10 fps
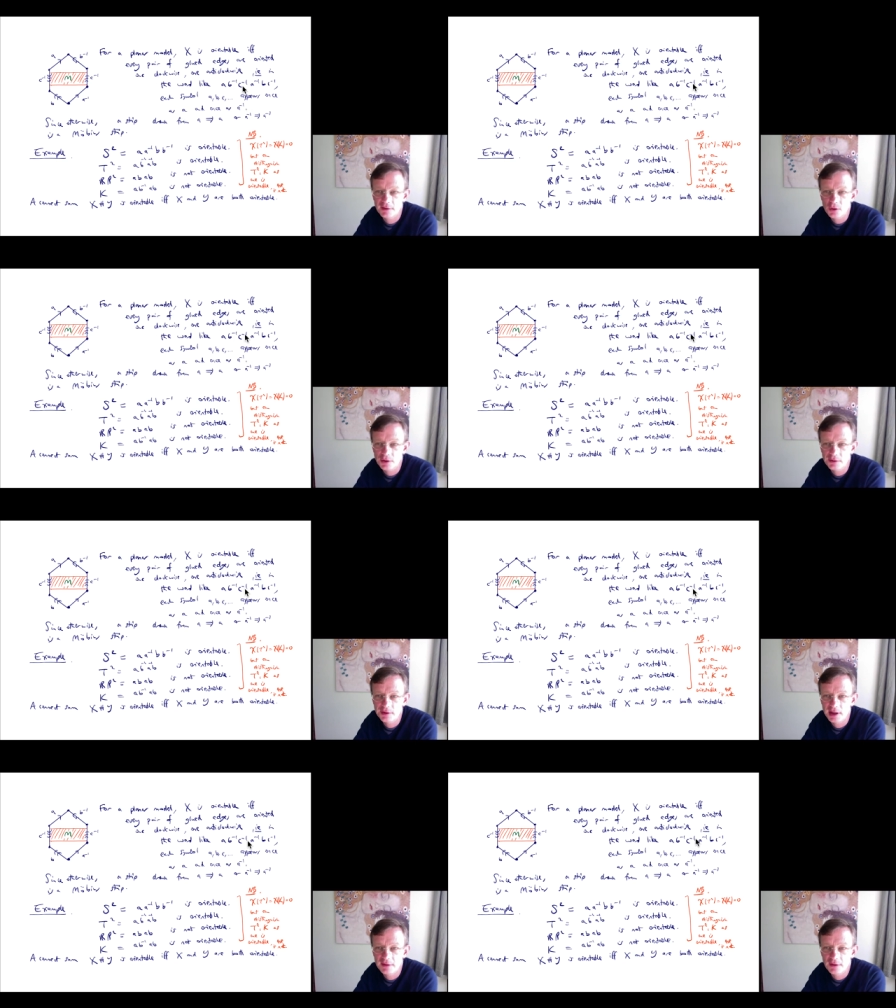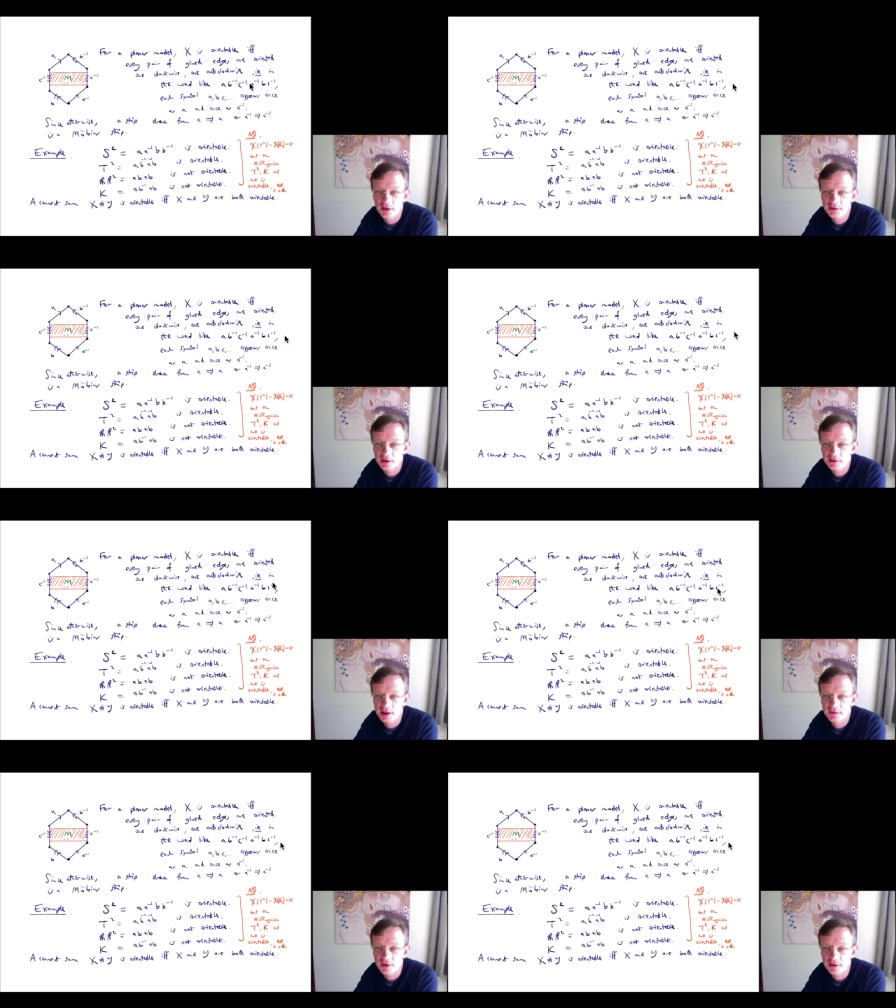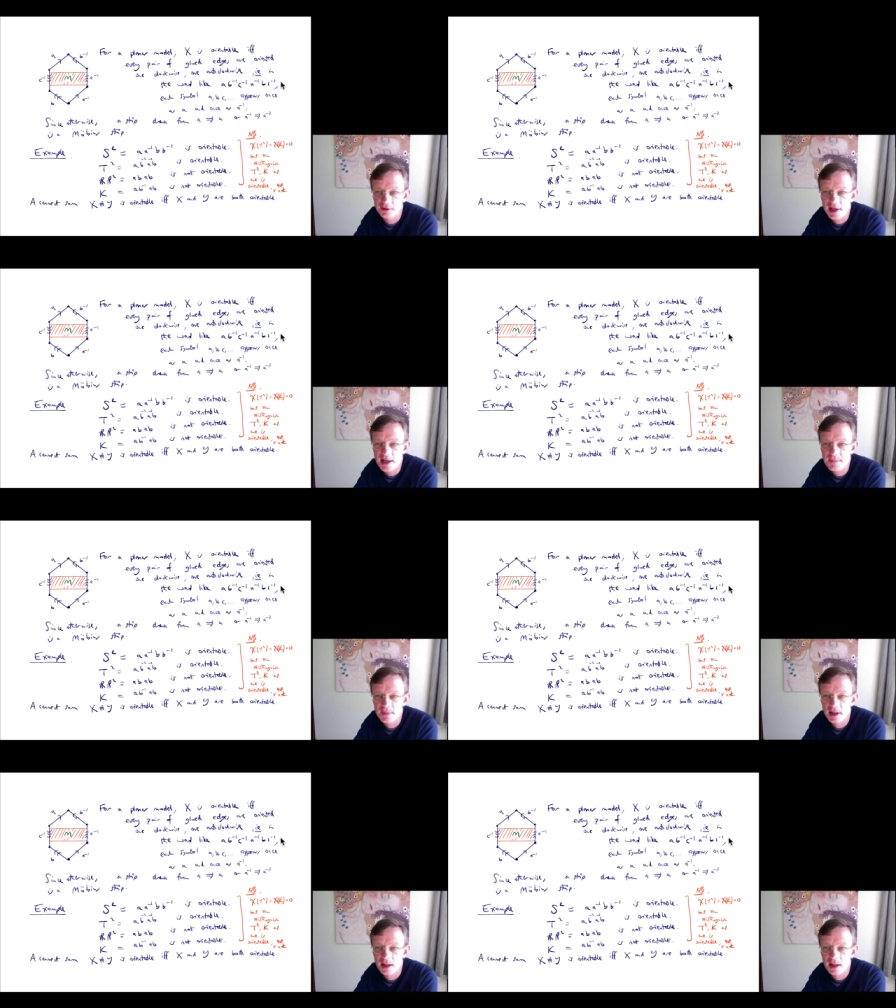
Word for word: I've got a C inverse and a C inverse there.